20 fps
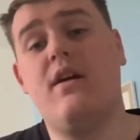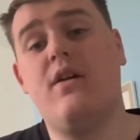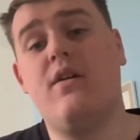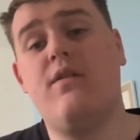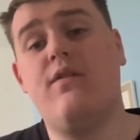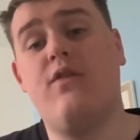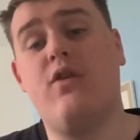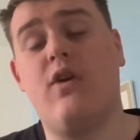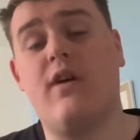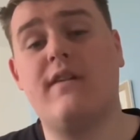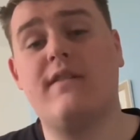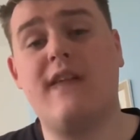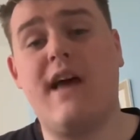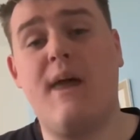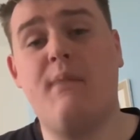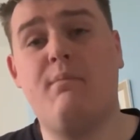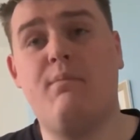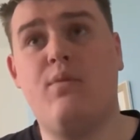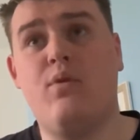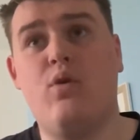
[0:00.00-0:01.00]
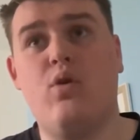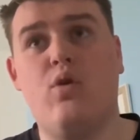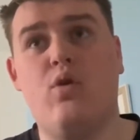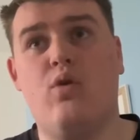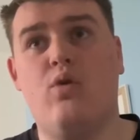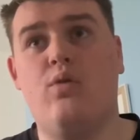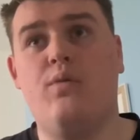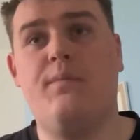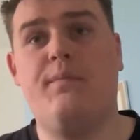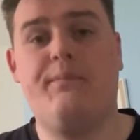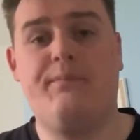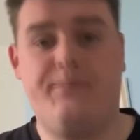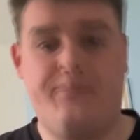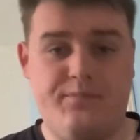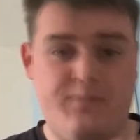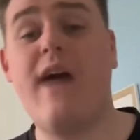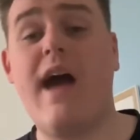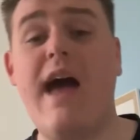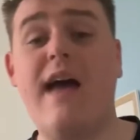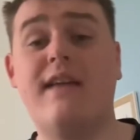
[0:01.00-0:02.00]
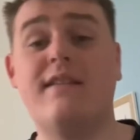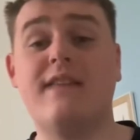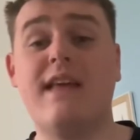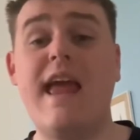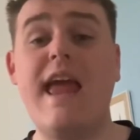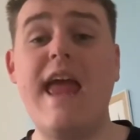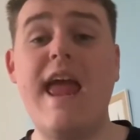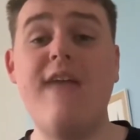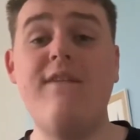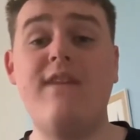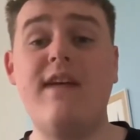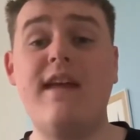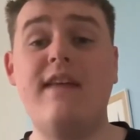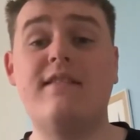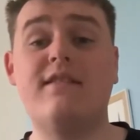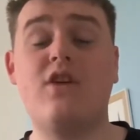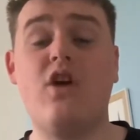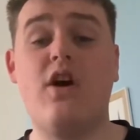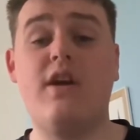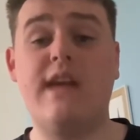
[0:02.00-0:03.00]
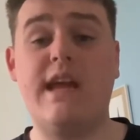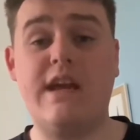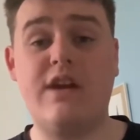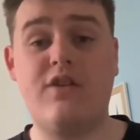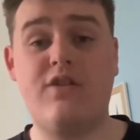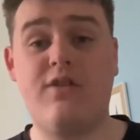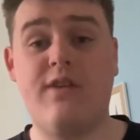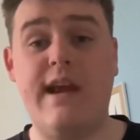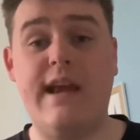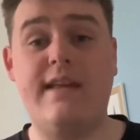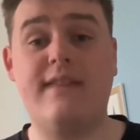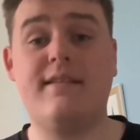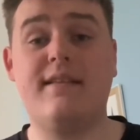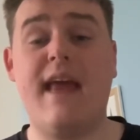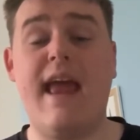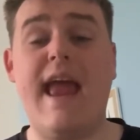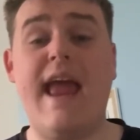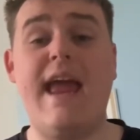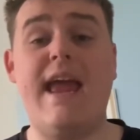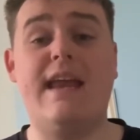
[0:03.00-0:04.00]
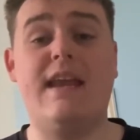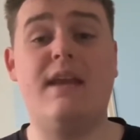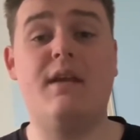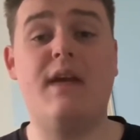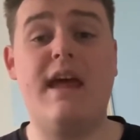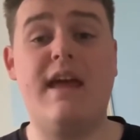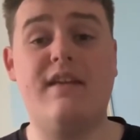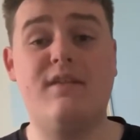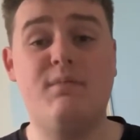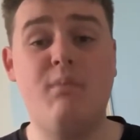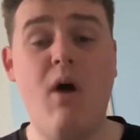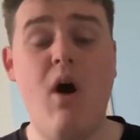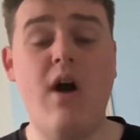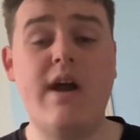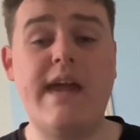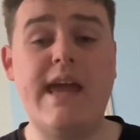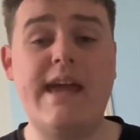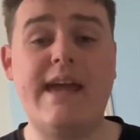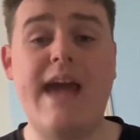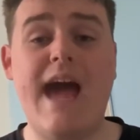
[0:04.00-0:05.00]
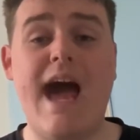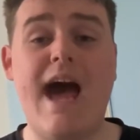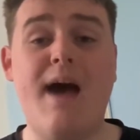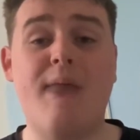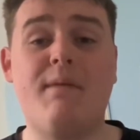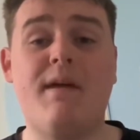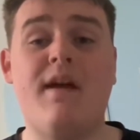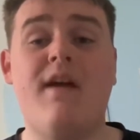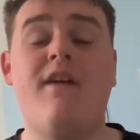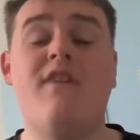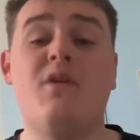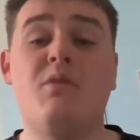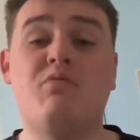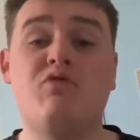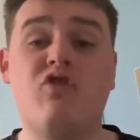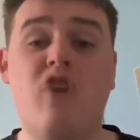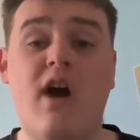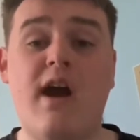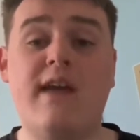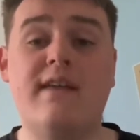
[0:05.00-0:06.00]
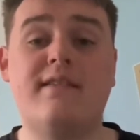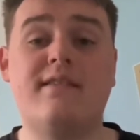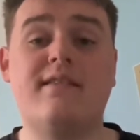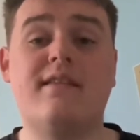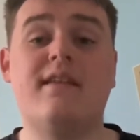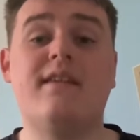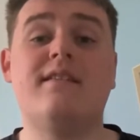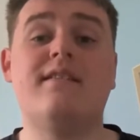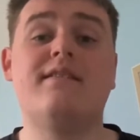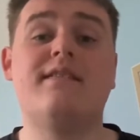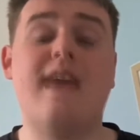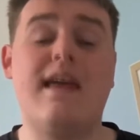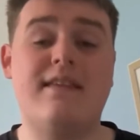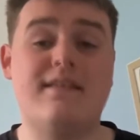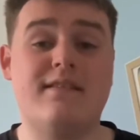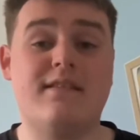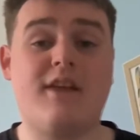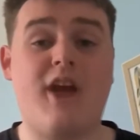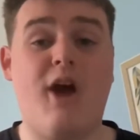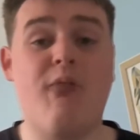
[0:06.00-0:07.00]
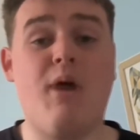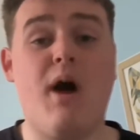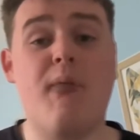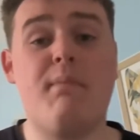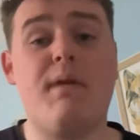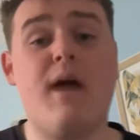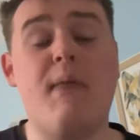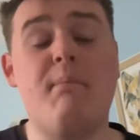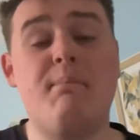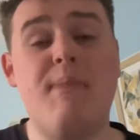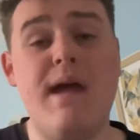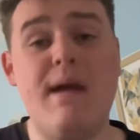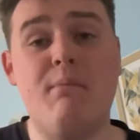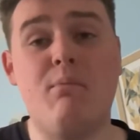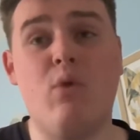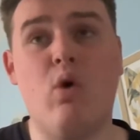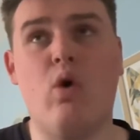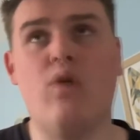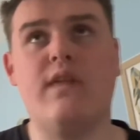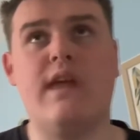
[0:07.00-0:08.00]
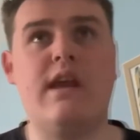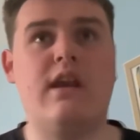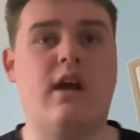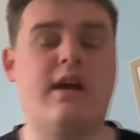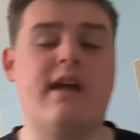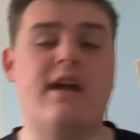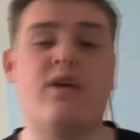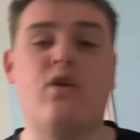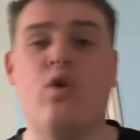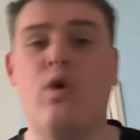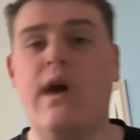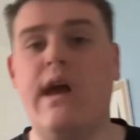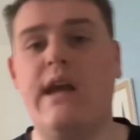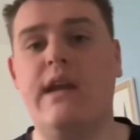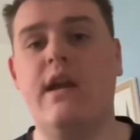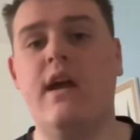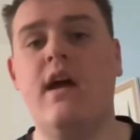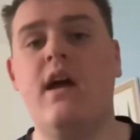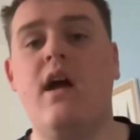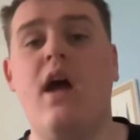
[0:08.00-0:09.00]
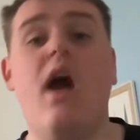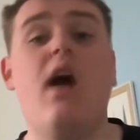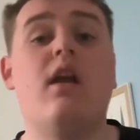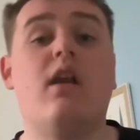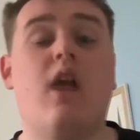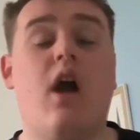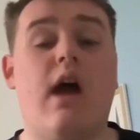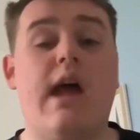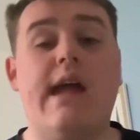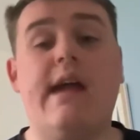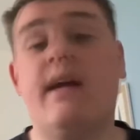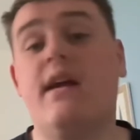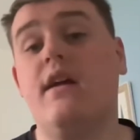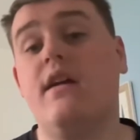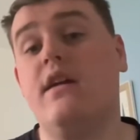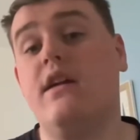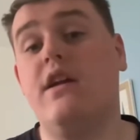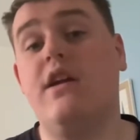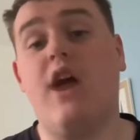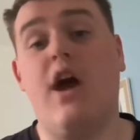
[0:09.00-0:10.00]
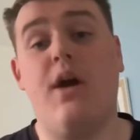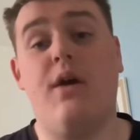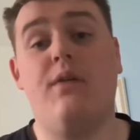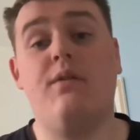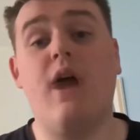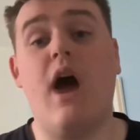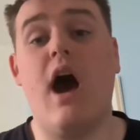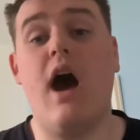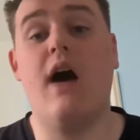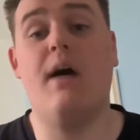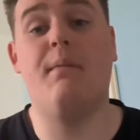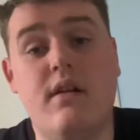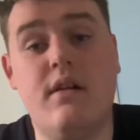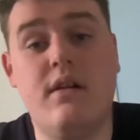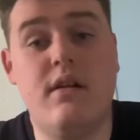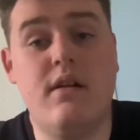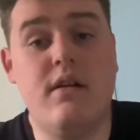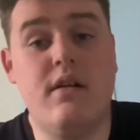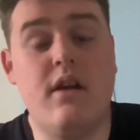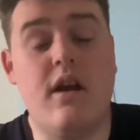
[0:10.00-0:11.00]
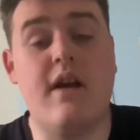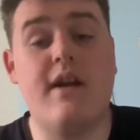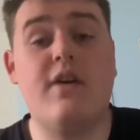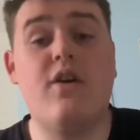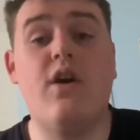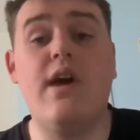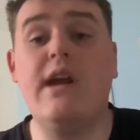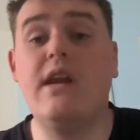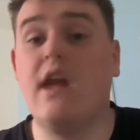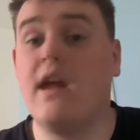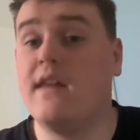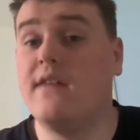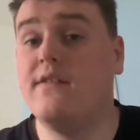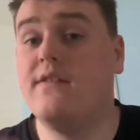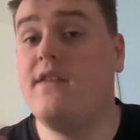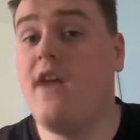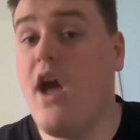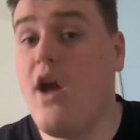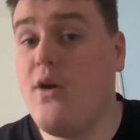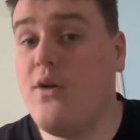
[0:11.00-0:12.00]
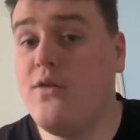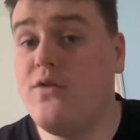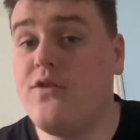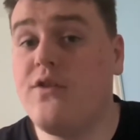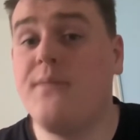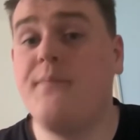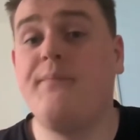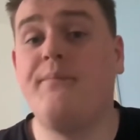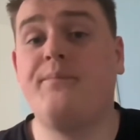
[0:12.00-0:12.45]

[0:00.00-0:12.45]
for example, as if it's got an increase in its market cap, the price tends to go up a bit more than like a coin like, like a coin like Doge.